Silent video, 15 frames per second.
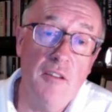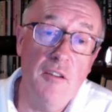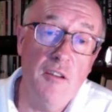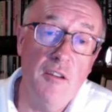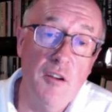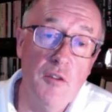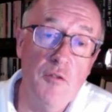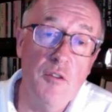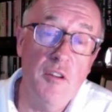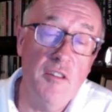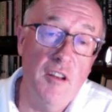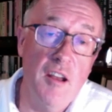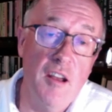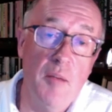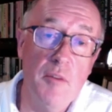to the uterus
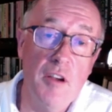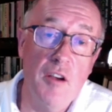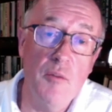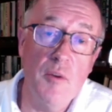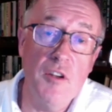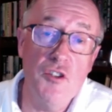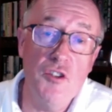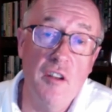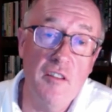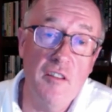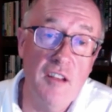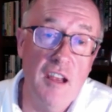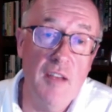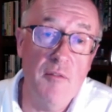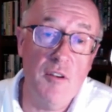an embryo which doesn't
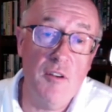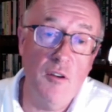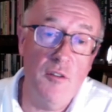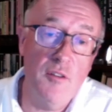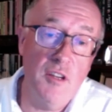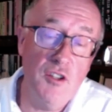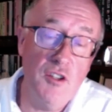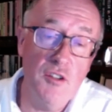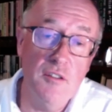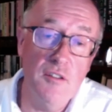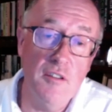have the condition.